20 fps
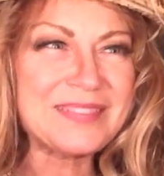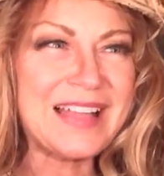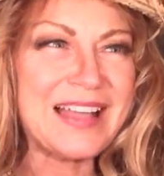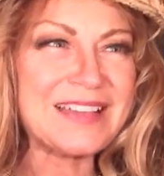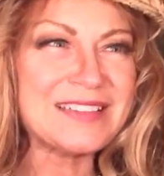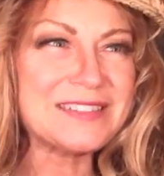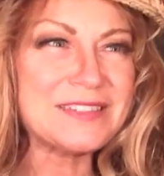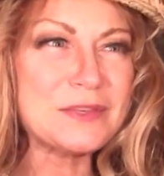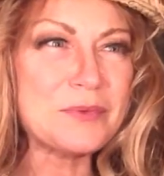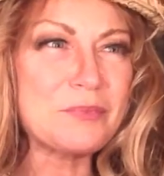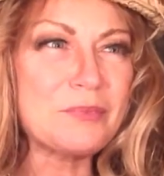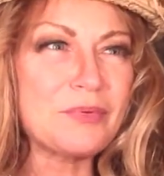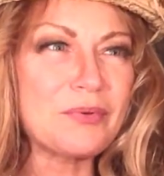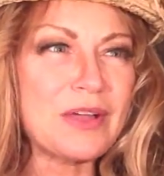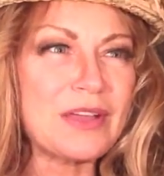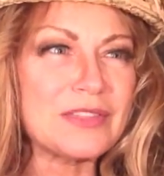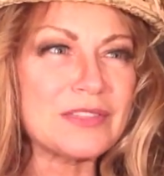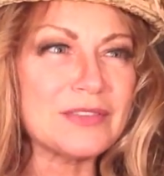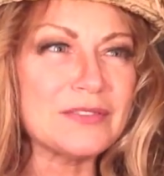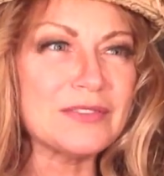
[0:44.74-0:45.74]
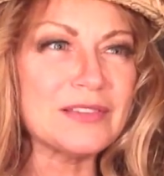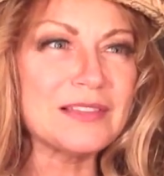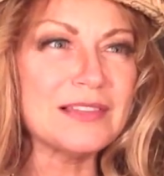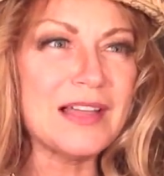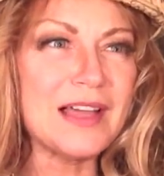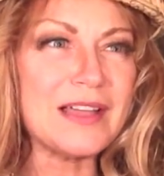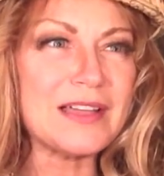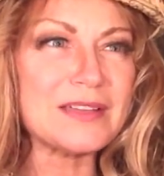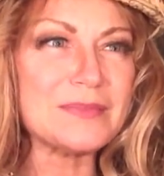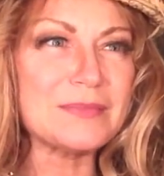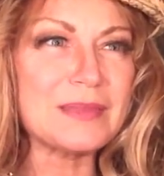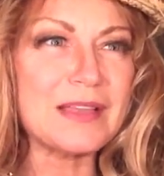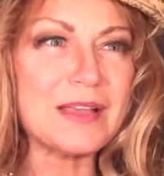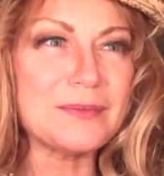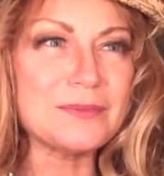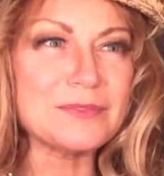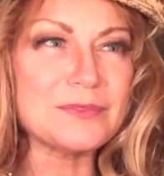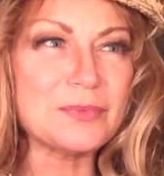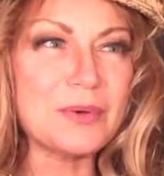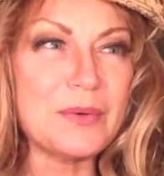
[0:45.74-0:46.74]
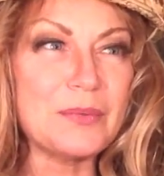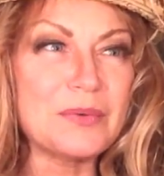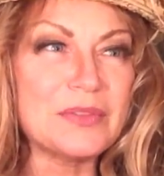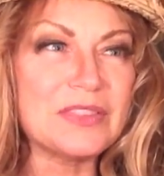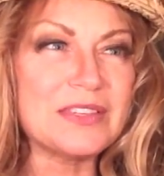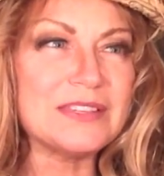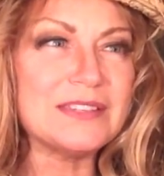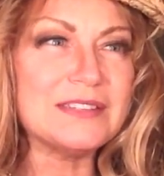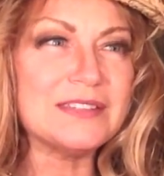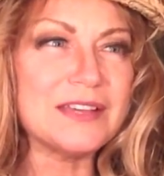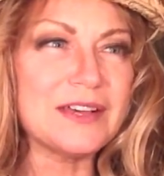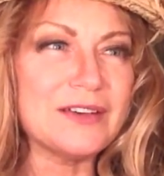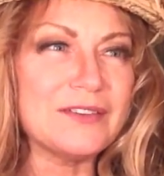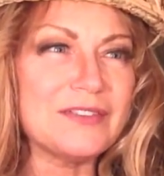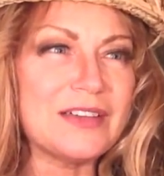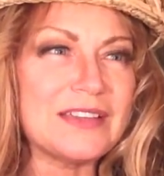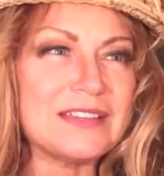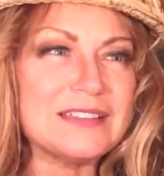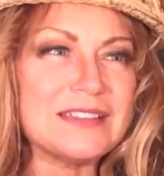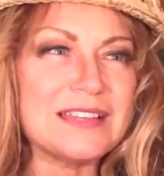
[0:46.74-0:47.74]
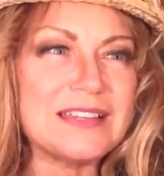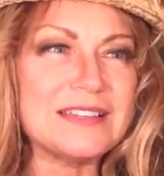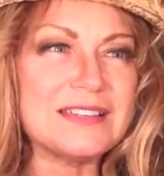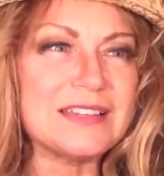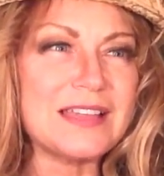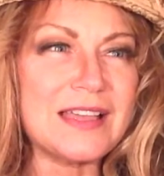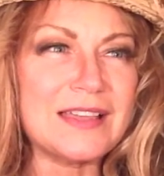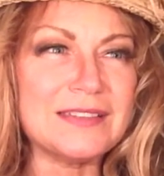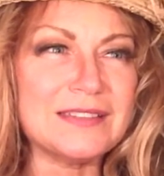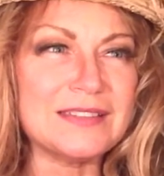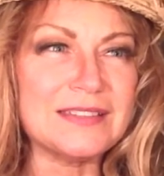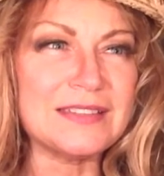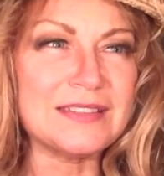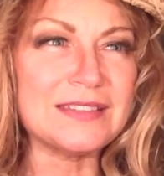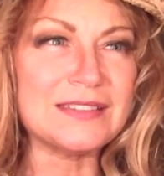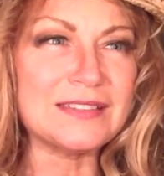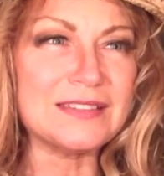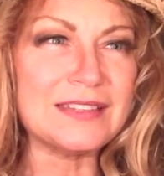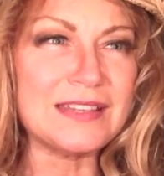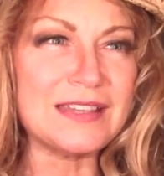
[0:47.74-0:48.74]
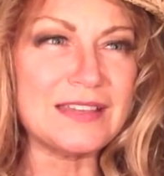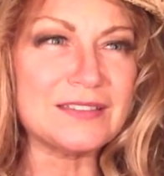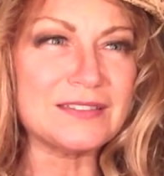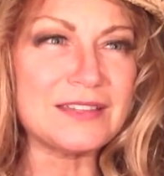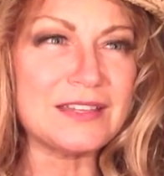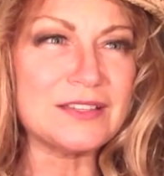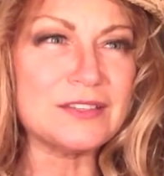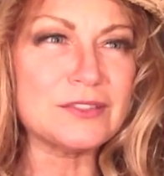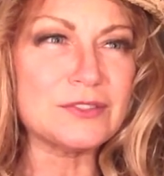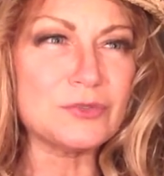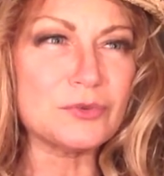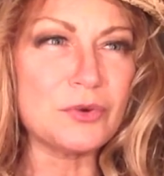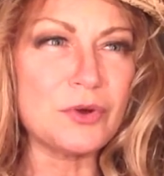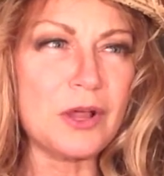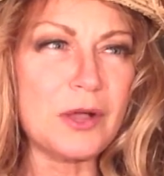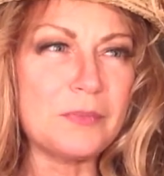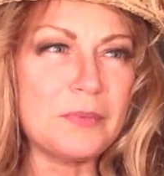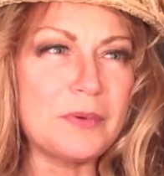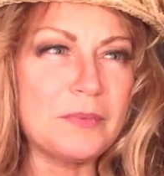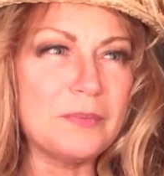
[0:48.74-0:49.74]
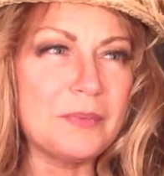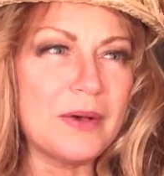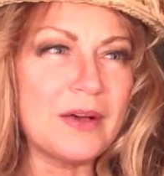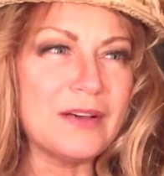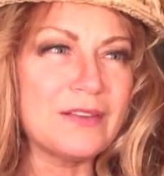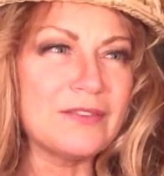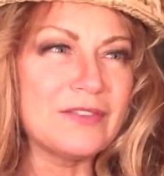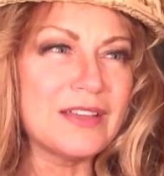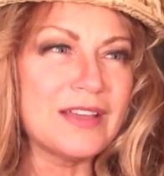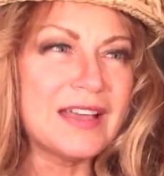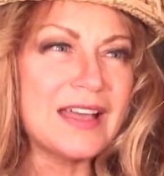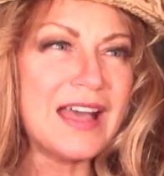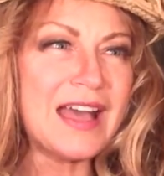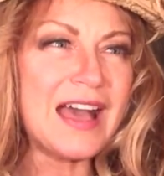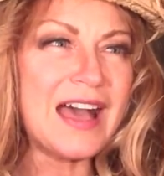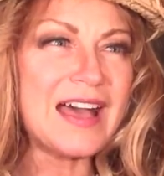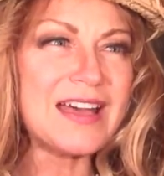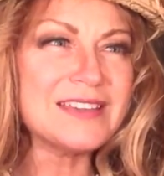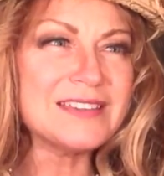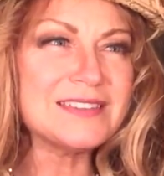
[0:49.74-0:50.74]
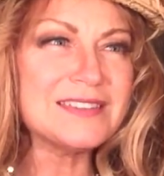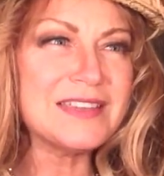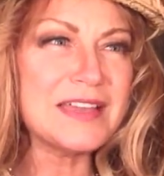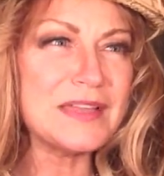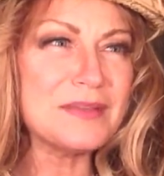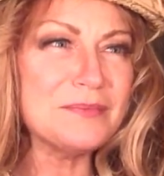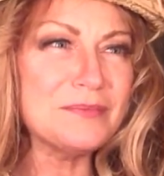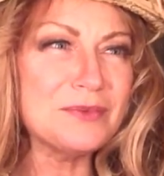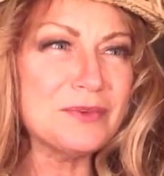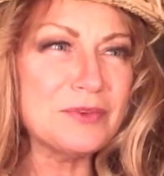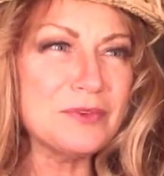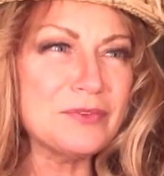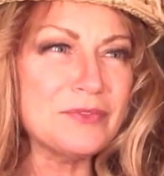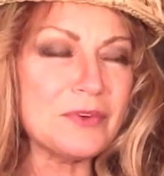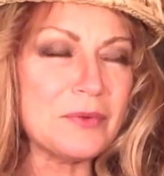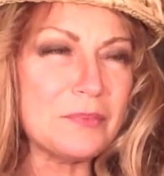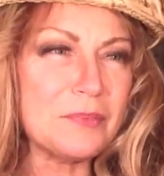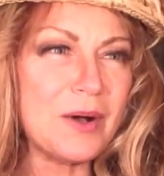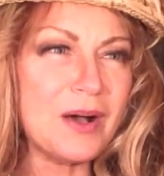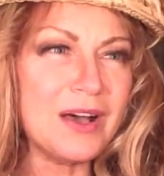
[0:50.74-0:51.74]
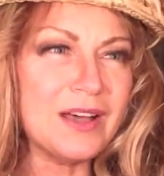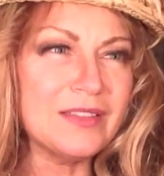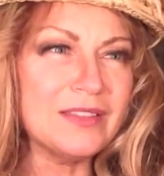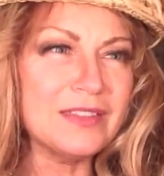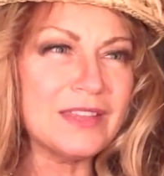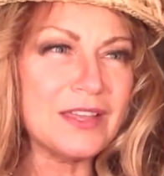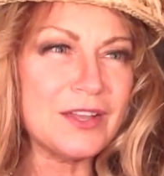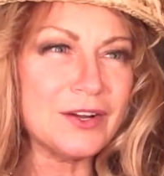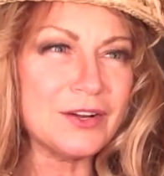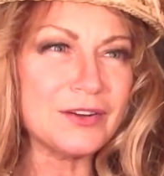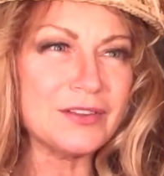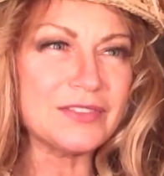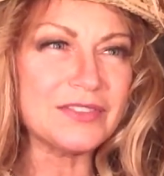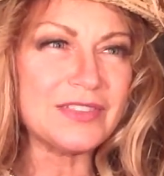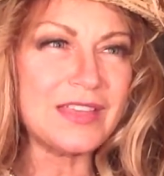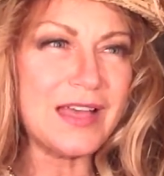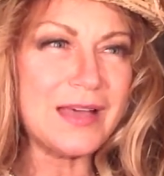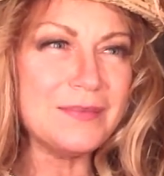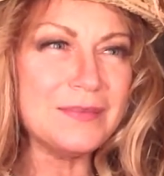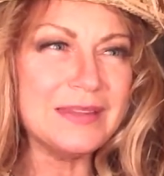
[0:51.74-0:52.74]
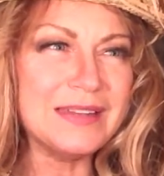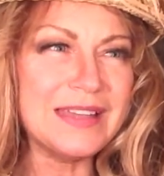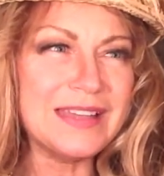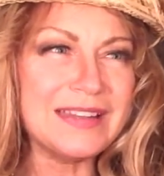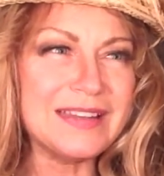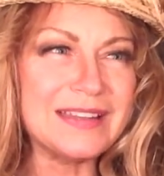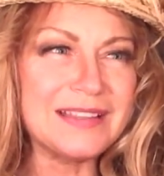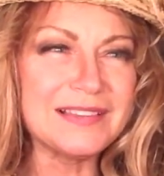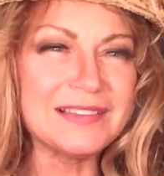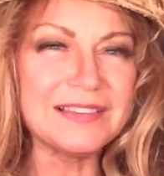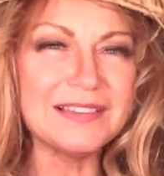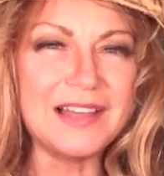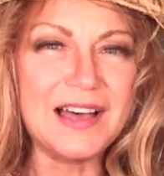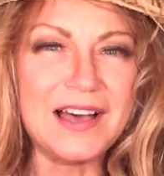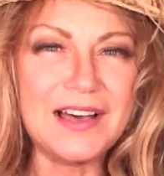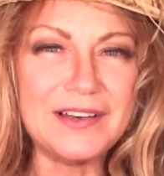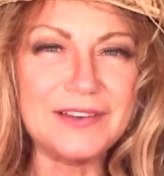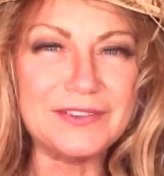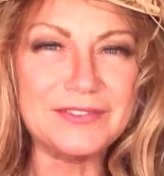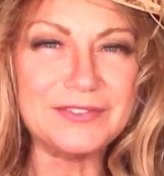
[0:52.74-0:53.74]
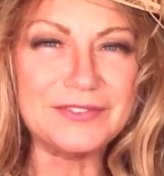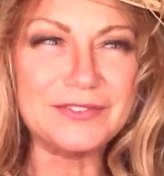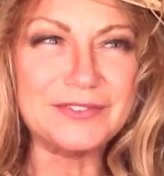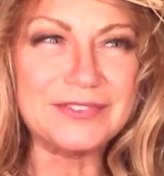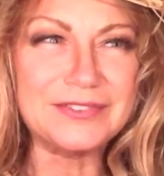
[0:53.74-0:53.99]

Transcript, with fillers: As the breath of the lion becomes one with a dove, as they dance in the sea, as they soar up above, as they move upon the earth, emanating love.